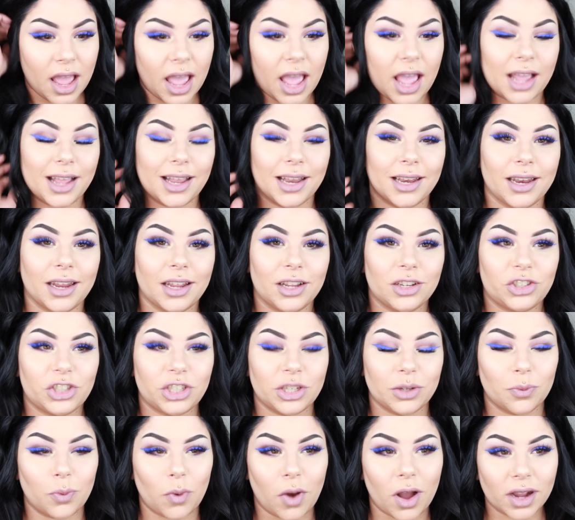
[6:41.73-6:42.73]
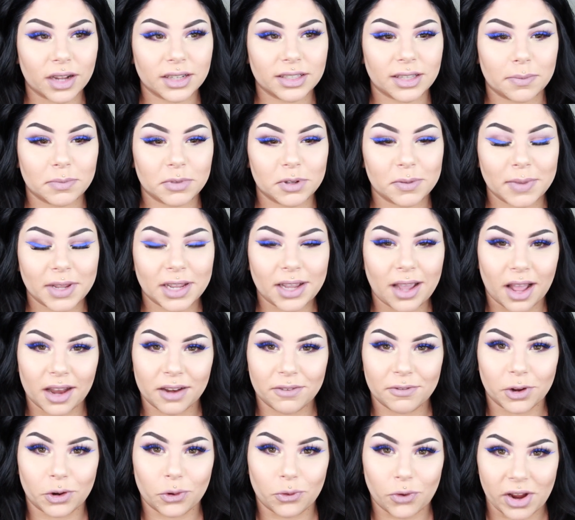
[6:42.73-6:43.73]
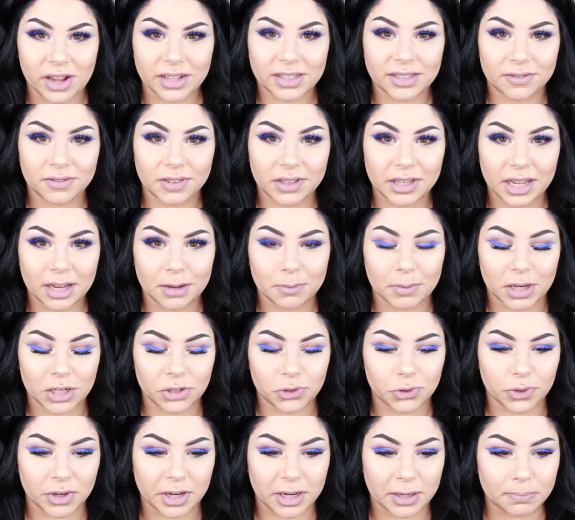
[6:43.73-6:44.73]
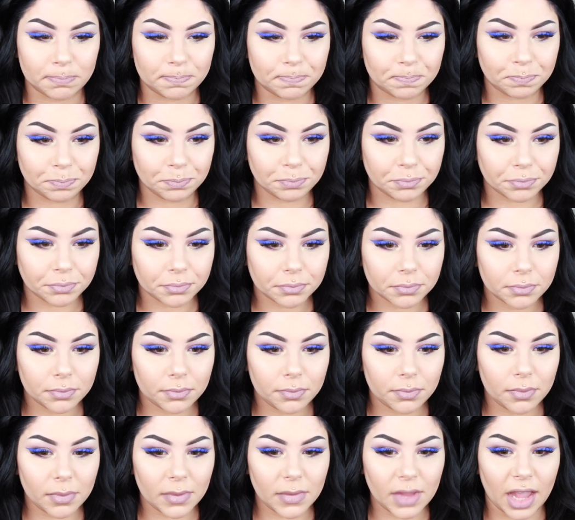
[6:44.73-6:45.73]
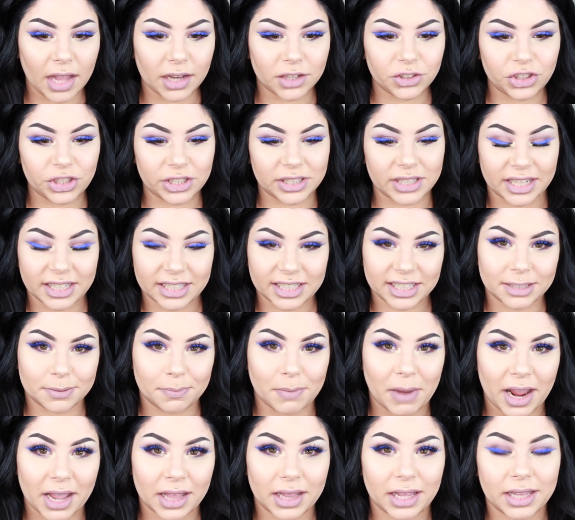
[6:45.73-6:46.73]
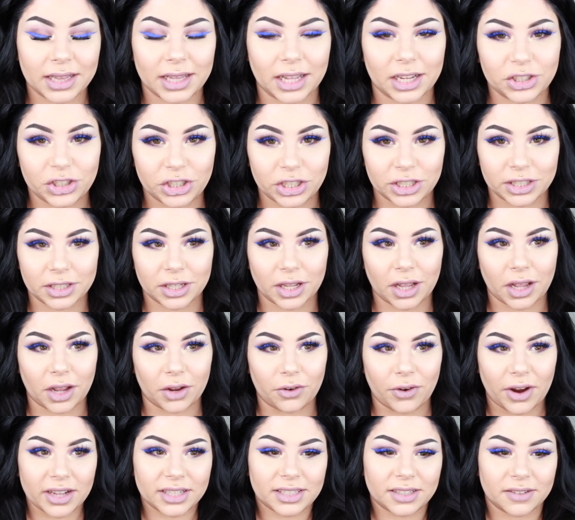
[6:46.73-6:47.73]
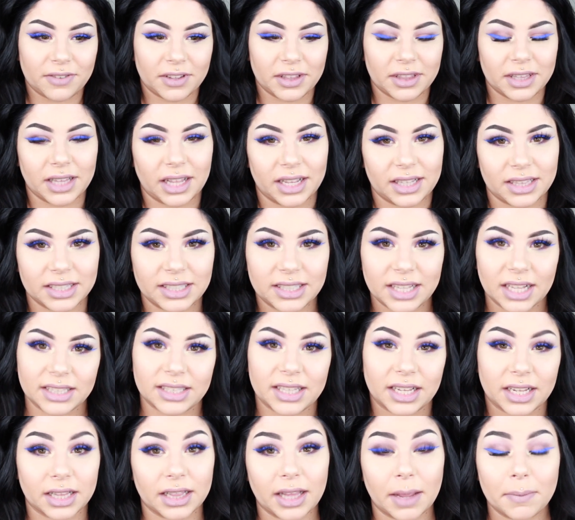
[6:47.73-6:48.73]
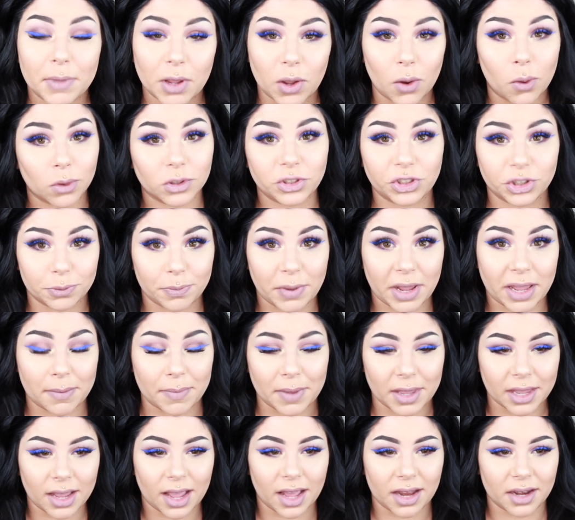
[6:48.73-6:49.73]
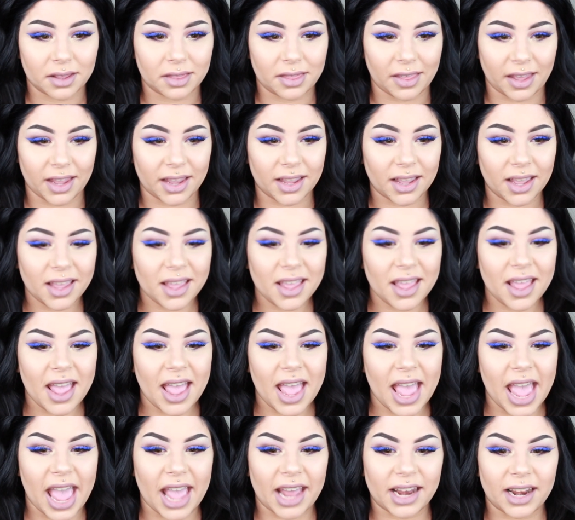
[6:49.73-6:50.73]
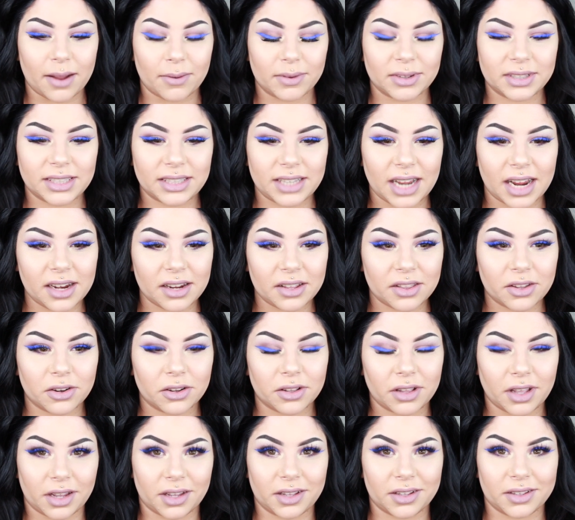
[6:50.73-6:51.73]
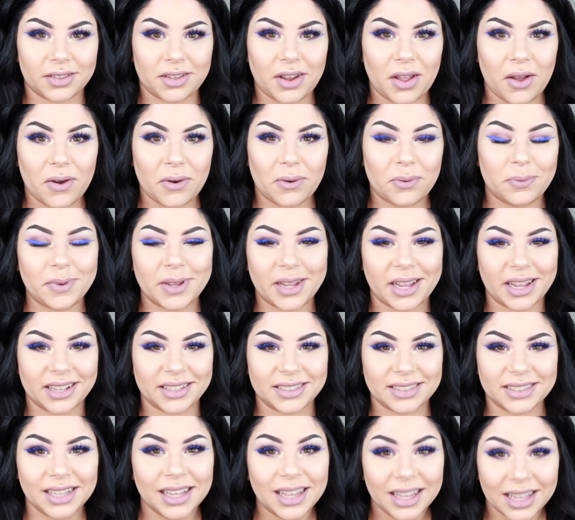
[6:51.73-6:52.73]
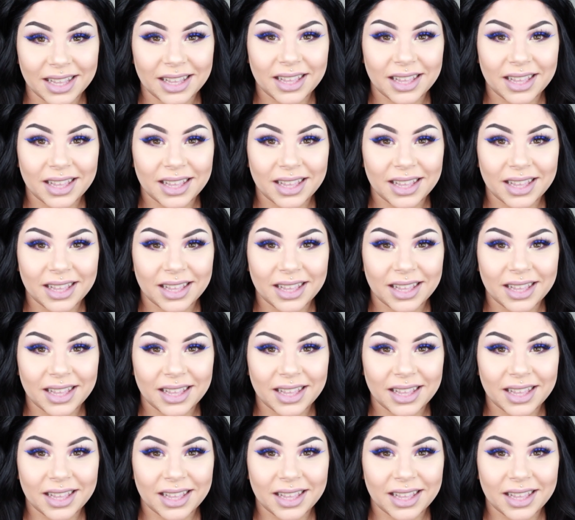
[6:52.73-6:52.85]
And she walks up to me kind of aggressively in my dream. And she's like smiling, like she's aggressive in like the sense like, let me hold your baby kind of thing. And I was standing there like, no, because